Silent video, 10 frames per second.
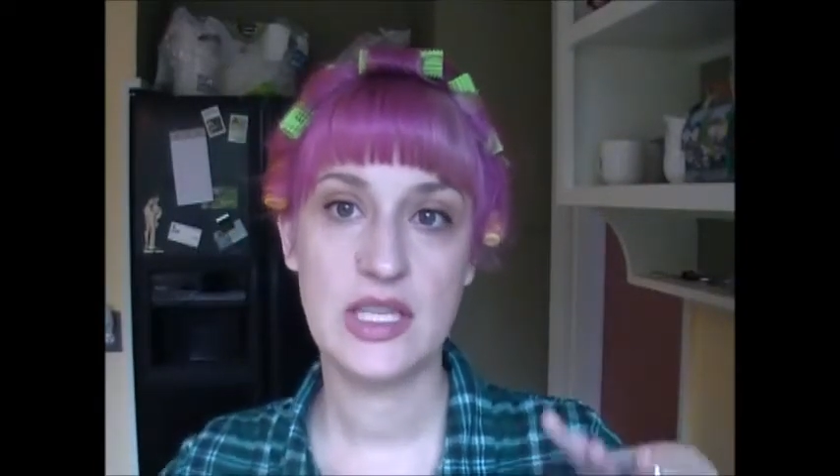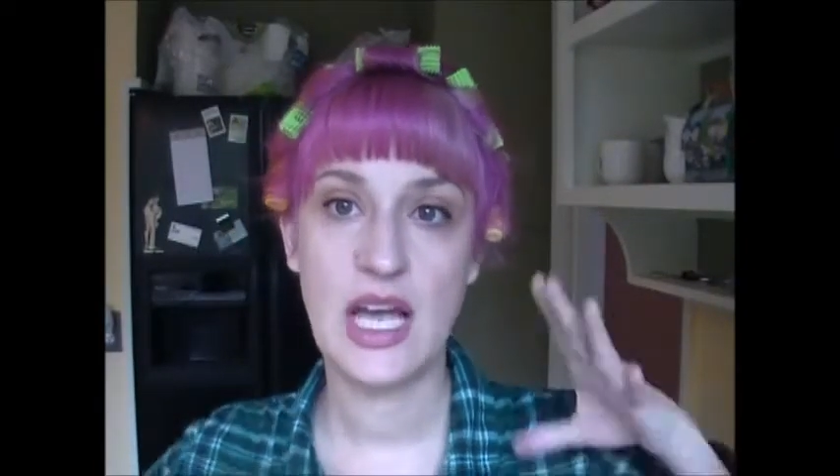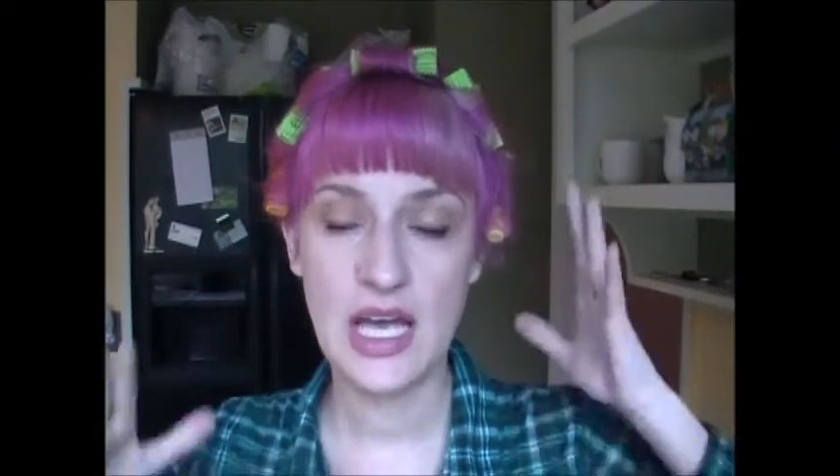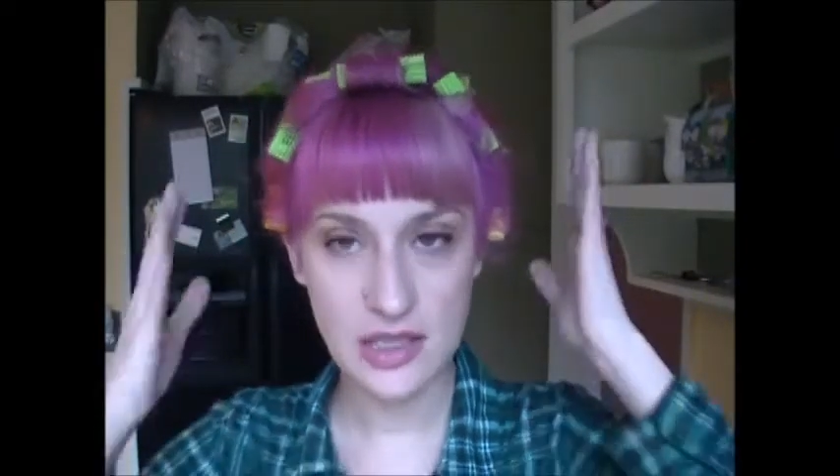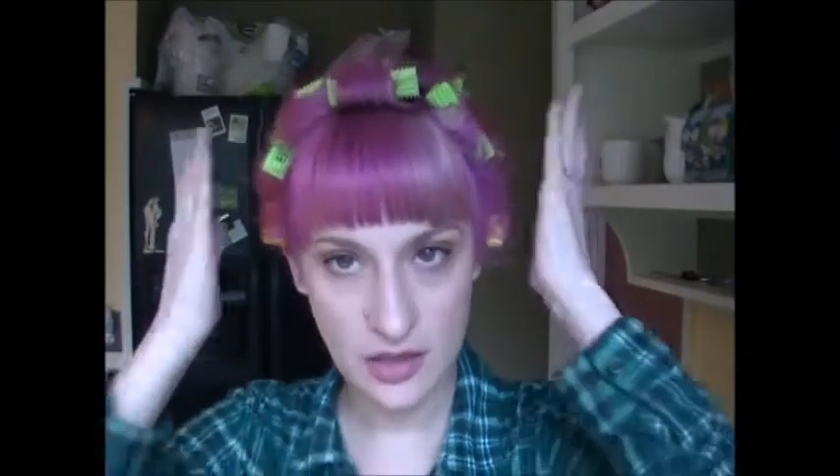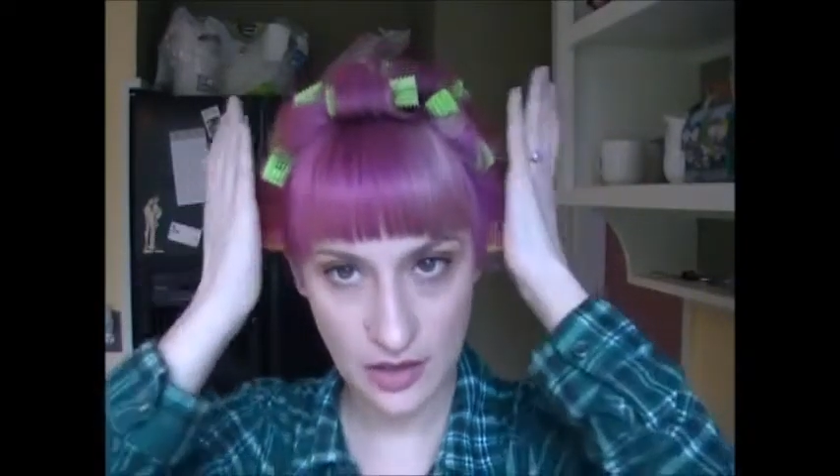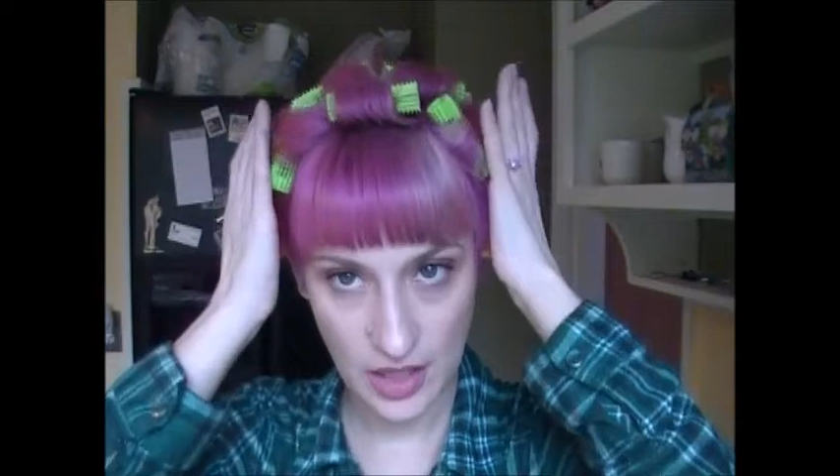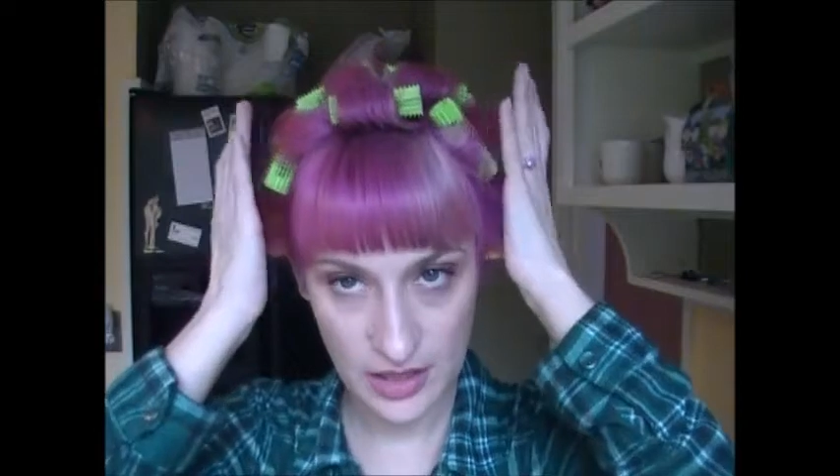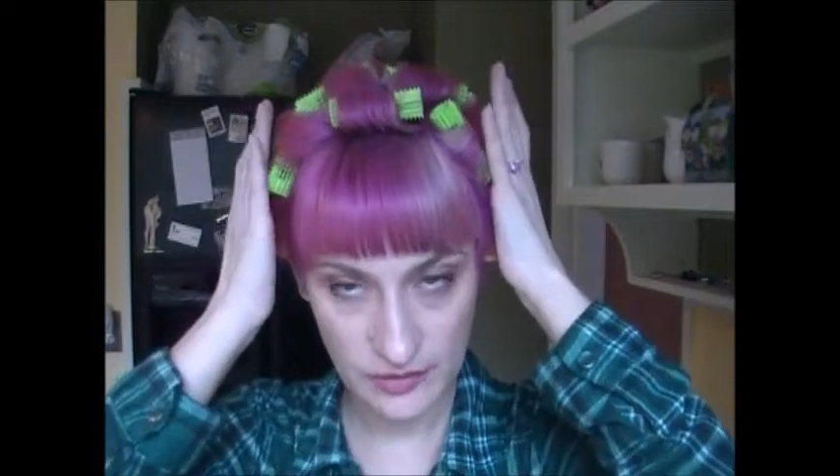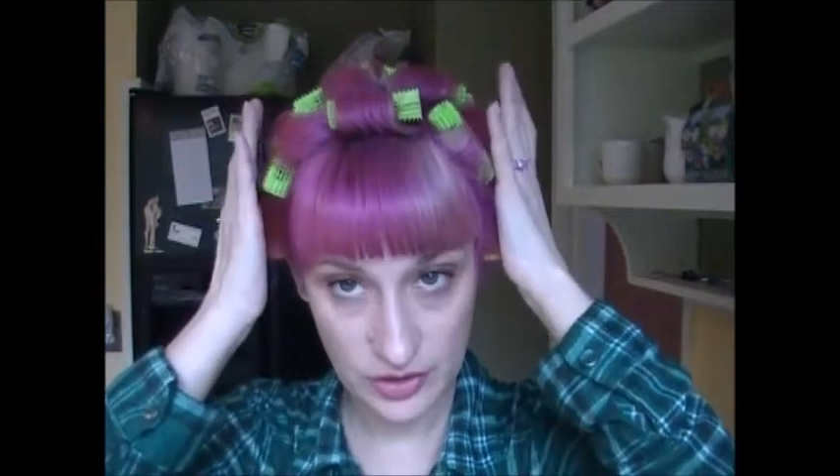that are
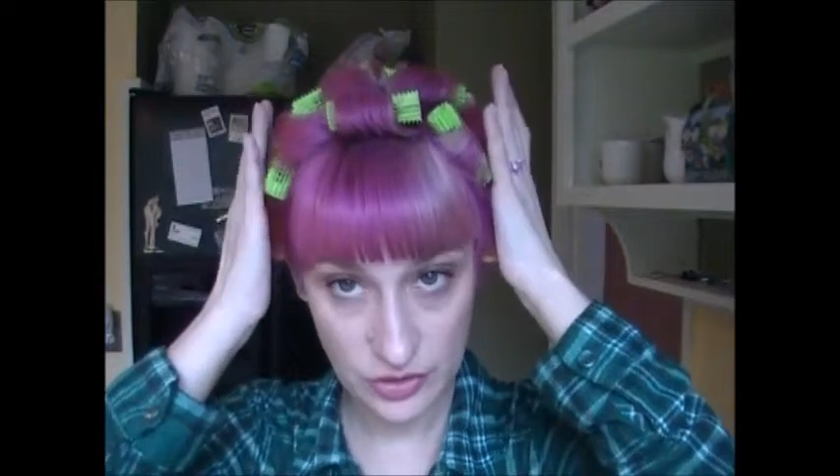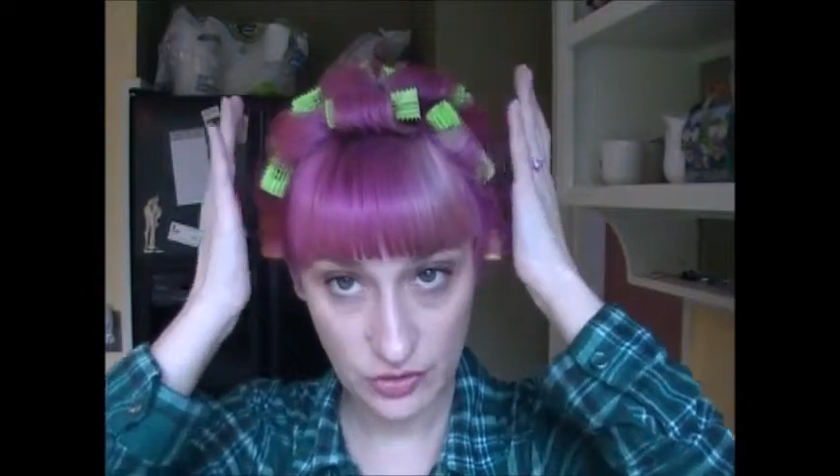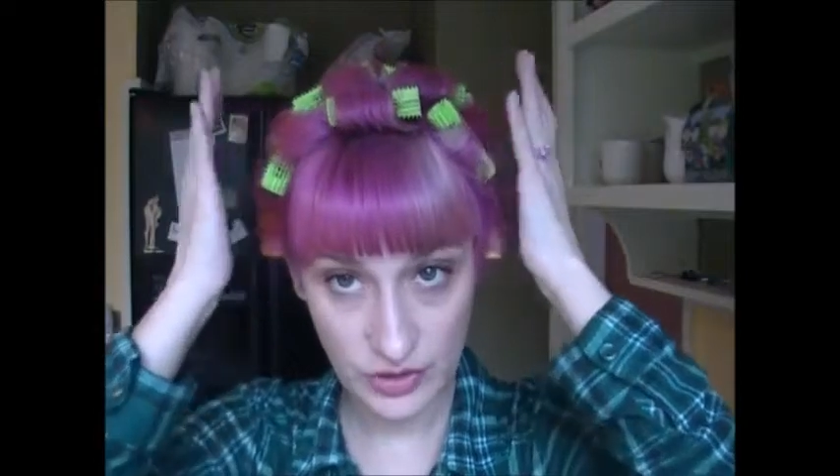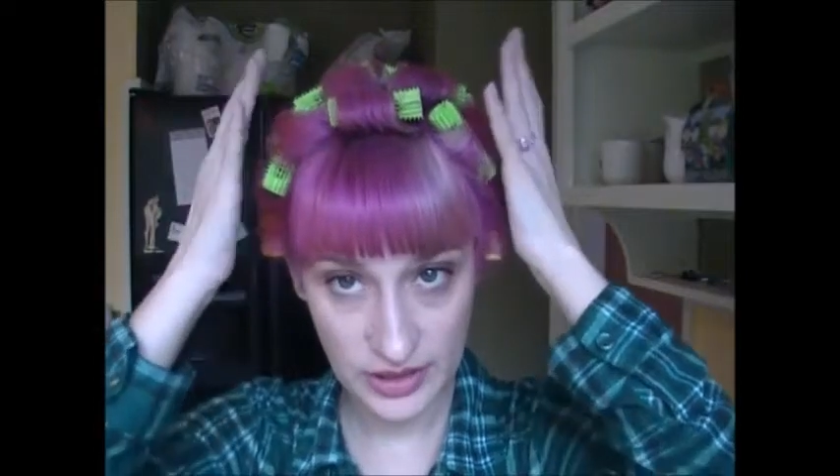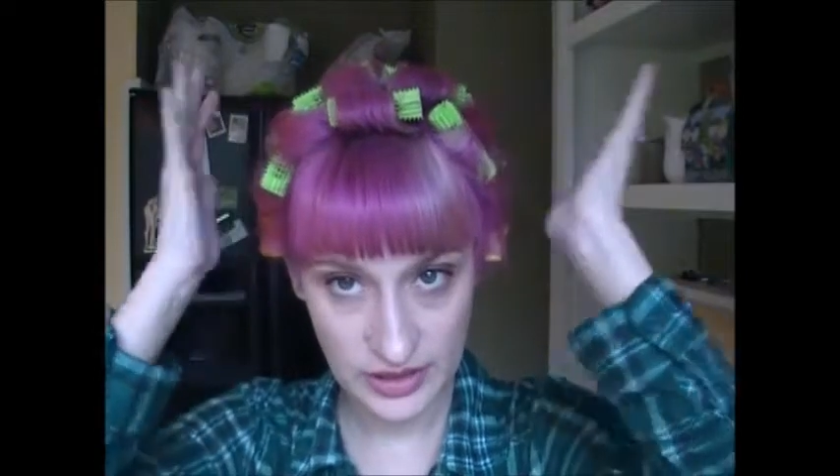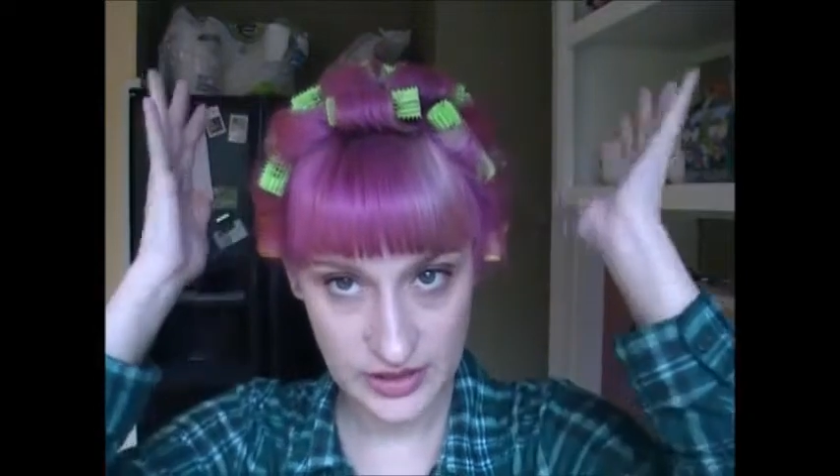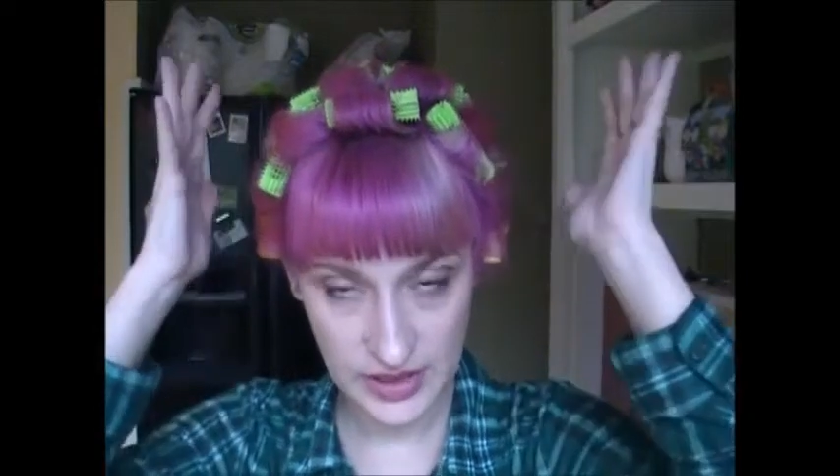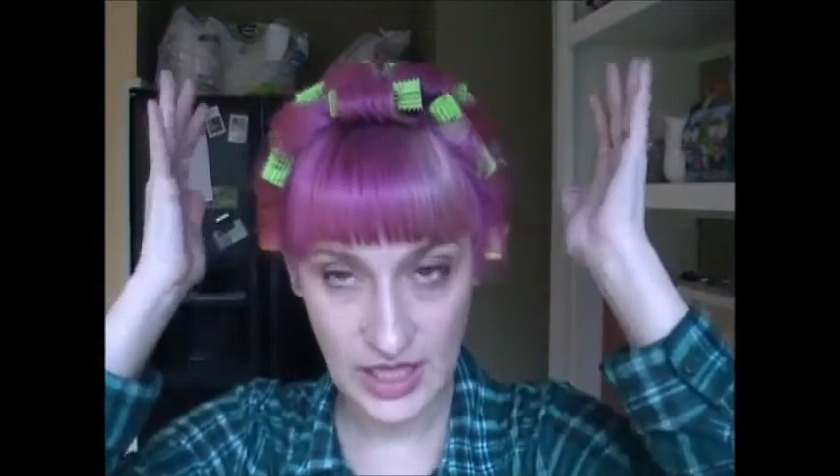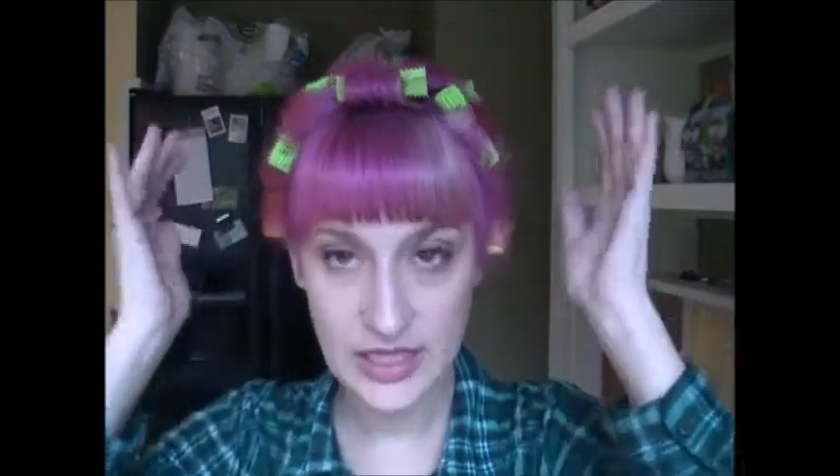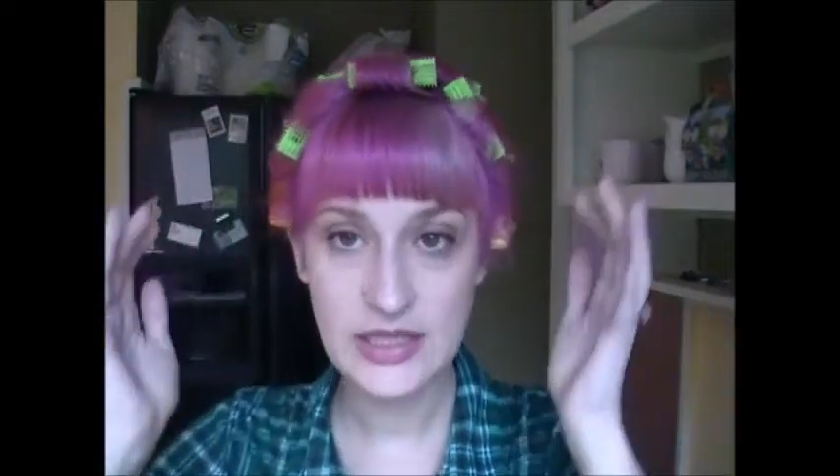kind of controlling the
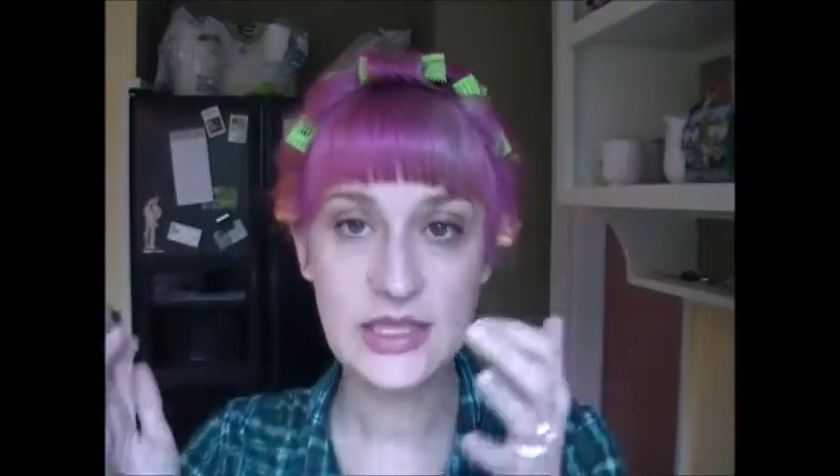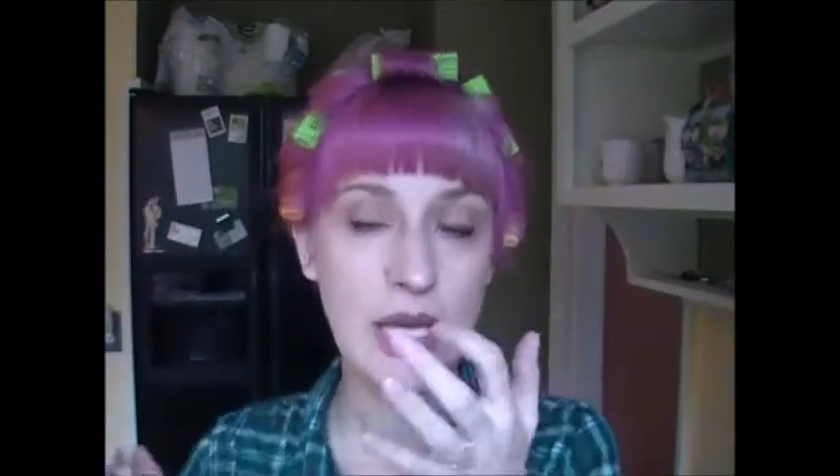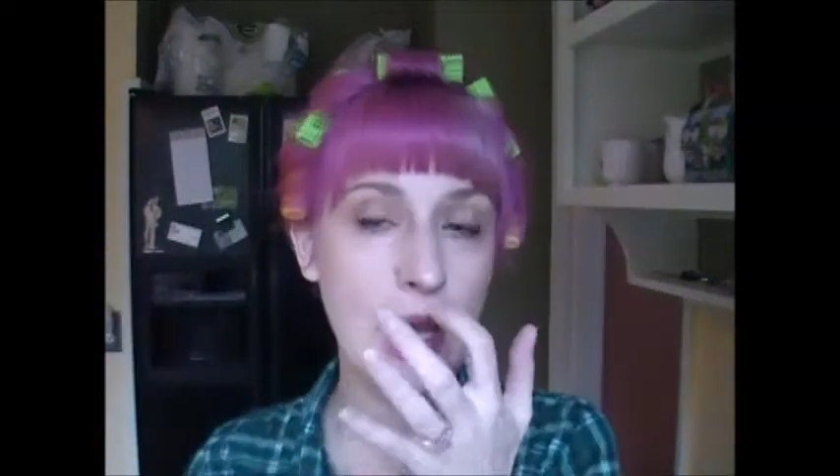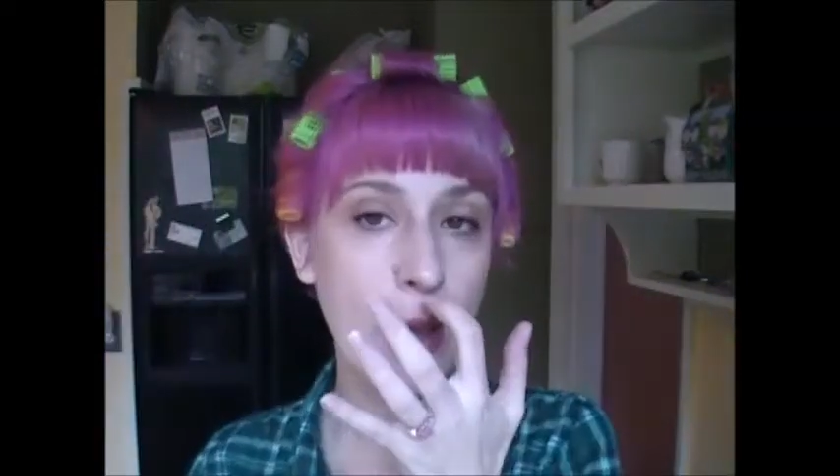sides